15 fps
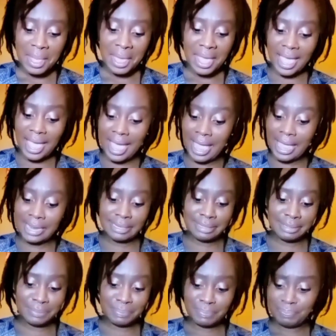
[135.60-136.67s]

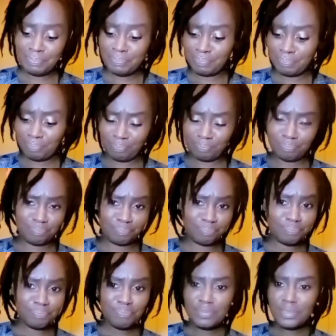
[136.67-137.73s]
and
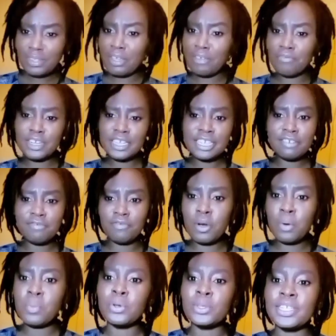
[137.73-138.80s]
first and
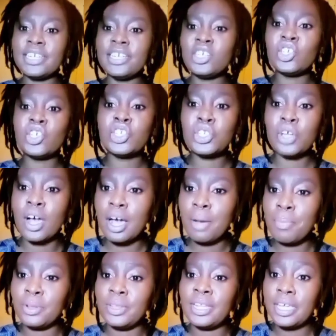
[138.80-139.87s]
foremost, let's just talk
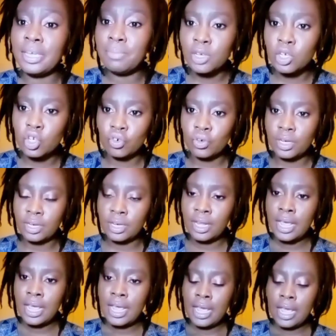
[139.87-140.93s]
about the imagery
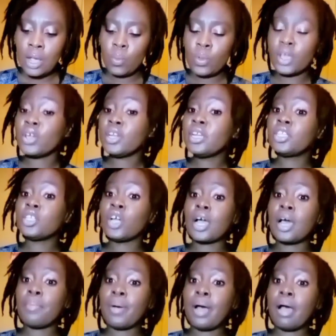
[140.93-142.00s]
we're going to
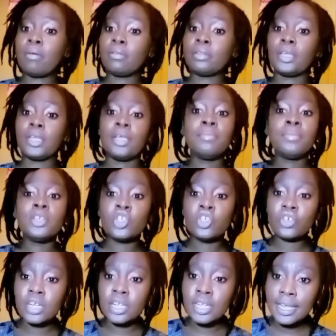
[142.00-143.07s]
talk about the
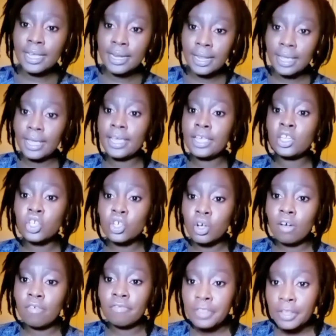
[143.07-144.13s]
imagery in each
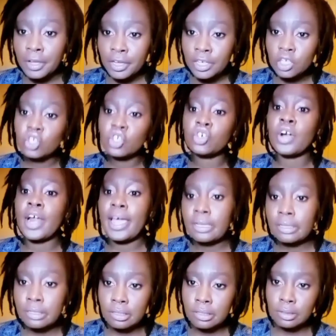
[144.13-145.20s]
of the
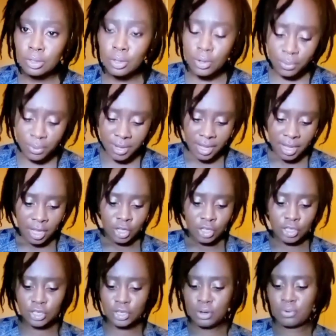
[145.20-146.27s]
tracks, you know.
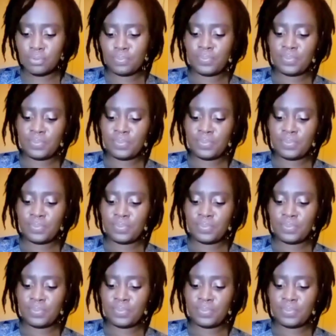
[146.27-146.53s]
So,